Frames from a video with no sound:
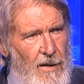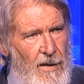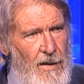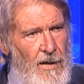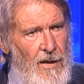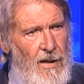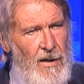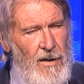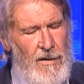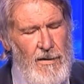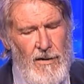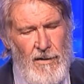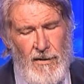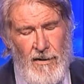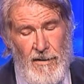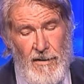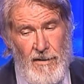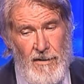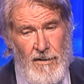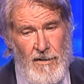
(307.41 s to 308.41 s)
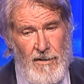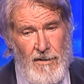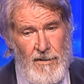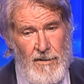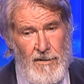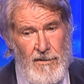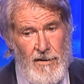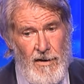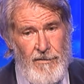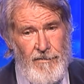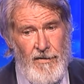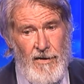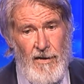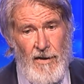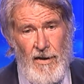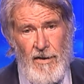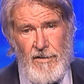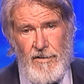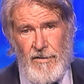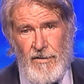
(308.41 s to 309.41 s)
Yet, saving
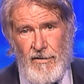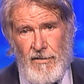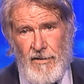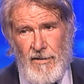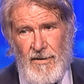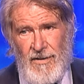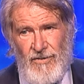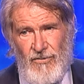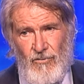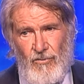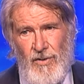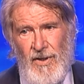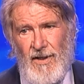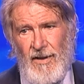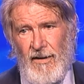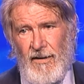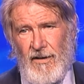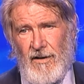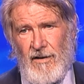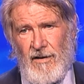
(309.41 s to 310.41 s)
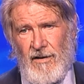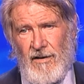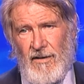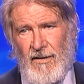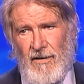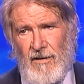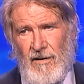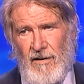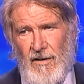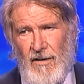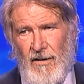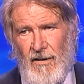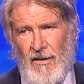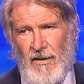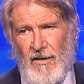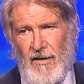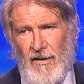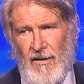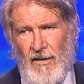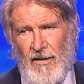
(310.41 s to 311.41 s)
nature is really
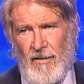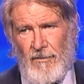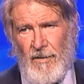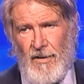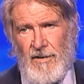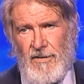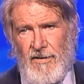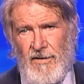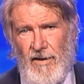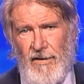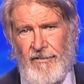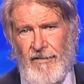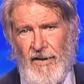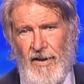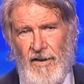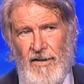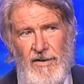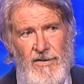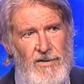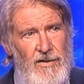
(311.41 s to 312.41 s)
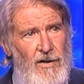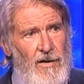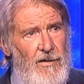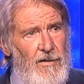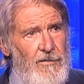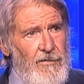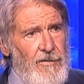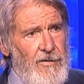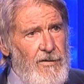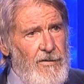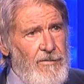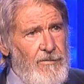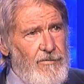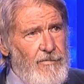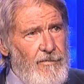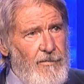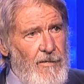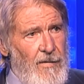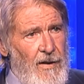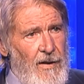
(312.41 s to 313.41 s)
about saving ourselves.
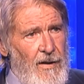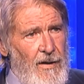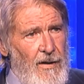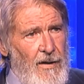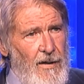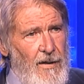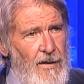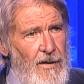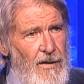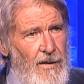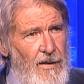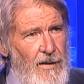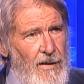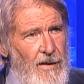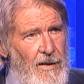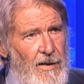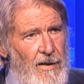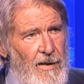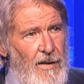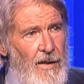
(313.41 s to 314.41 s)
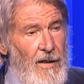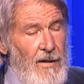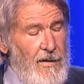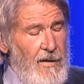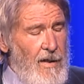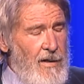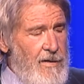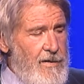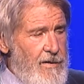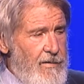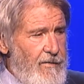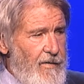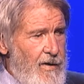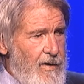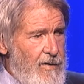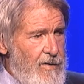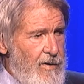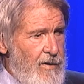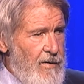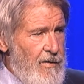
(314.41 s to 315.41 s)
At
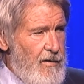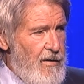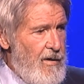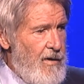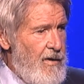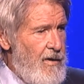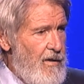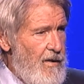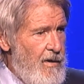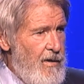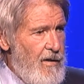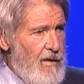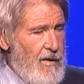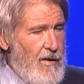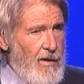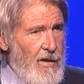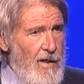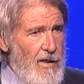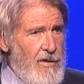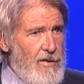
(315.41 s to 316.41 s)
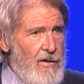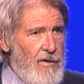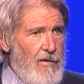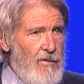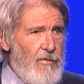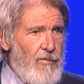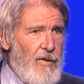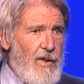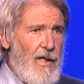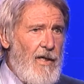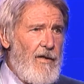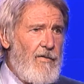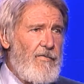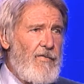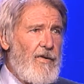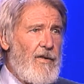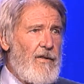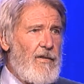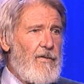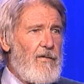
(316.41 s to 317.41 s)
Conservation International, we have
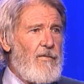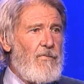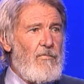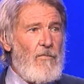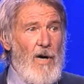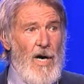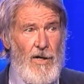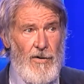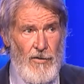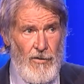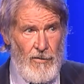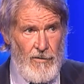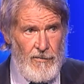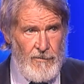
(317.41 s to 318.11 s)
a motto: